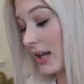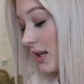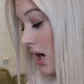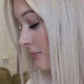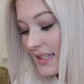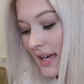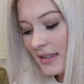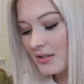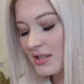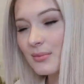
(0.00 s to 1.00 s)
no. Yeah,
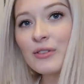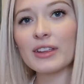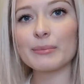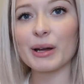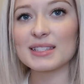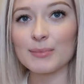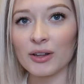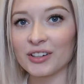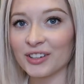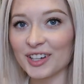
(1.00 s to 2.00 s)
these are some of like my
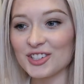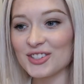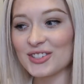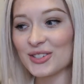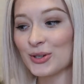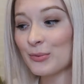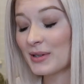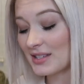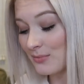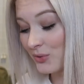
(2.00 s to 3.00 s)
smaller collections too,
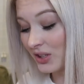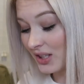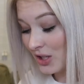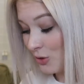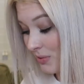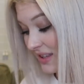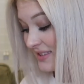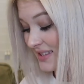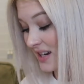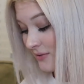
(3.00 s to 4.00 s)
but some really cute
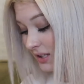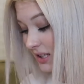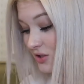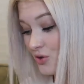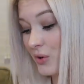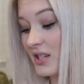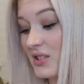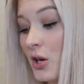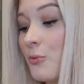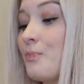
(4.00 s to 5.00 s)
pins that I really enjoy.
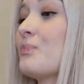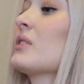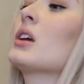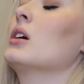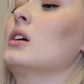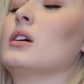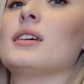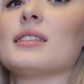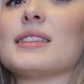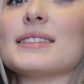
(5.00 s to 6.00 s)
So
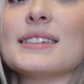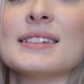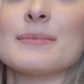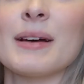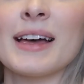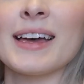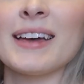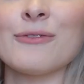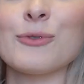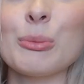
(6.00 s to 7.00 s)
this is
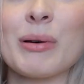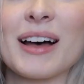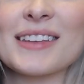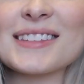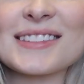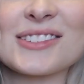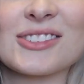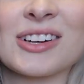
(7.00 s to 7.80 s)
my Rapunzel